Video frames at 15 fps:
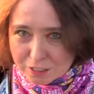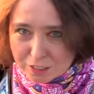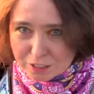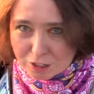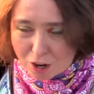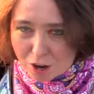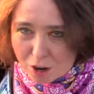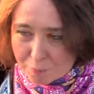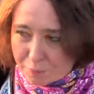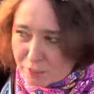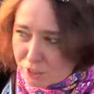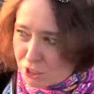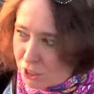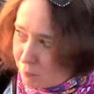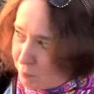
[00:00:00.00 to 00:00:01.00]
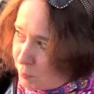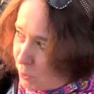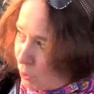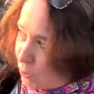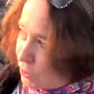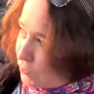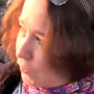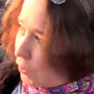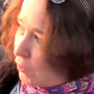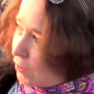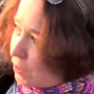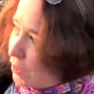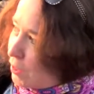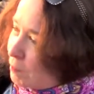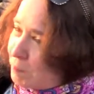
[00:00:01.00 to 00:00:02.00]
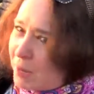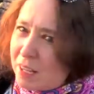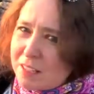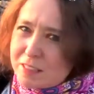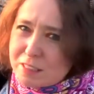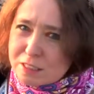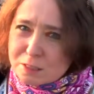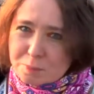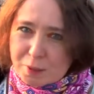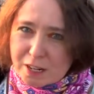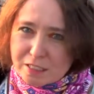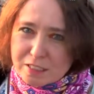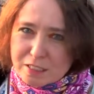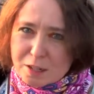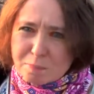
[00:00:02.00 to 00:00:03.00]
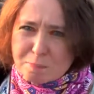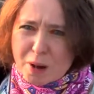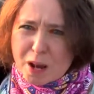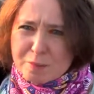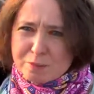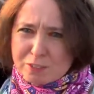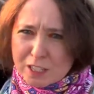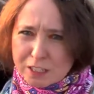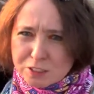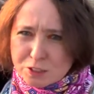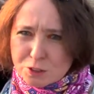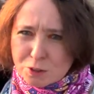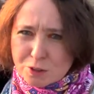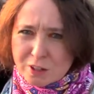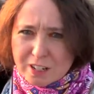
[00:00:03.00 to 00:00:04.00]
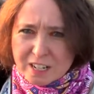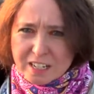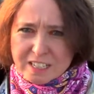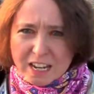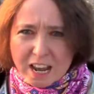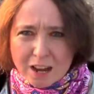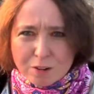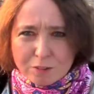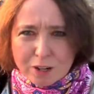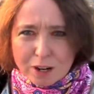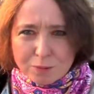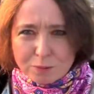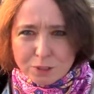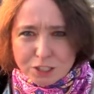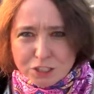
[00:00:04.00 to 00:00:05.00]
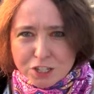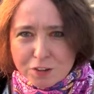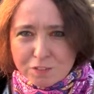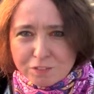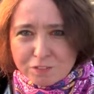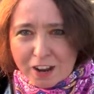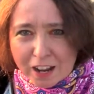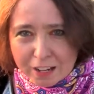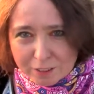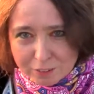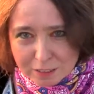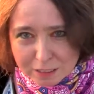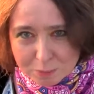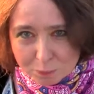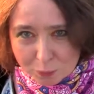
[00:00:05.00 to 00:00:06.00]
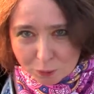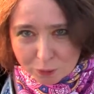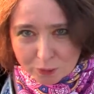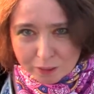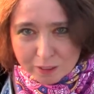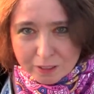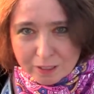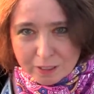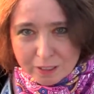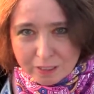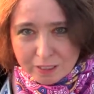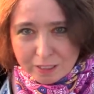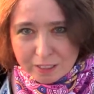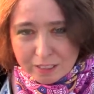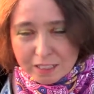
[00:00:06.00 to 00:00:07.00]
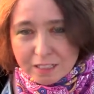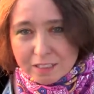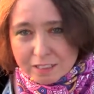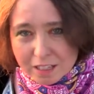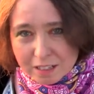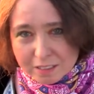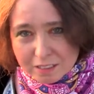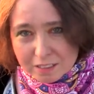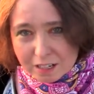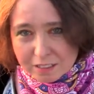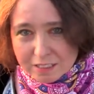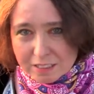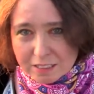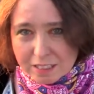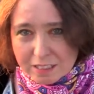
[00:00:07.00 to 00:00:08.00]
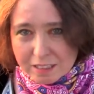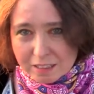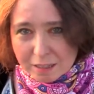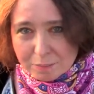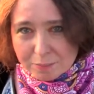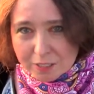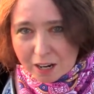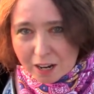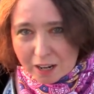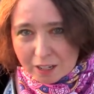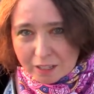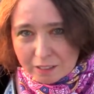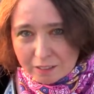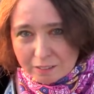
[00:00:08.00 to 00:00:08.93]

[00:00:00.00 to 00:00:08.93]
a knob, the ship goes forward, a button's pressed, a bomb flies toward a town on which fire is poured. He does not see them die.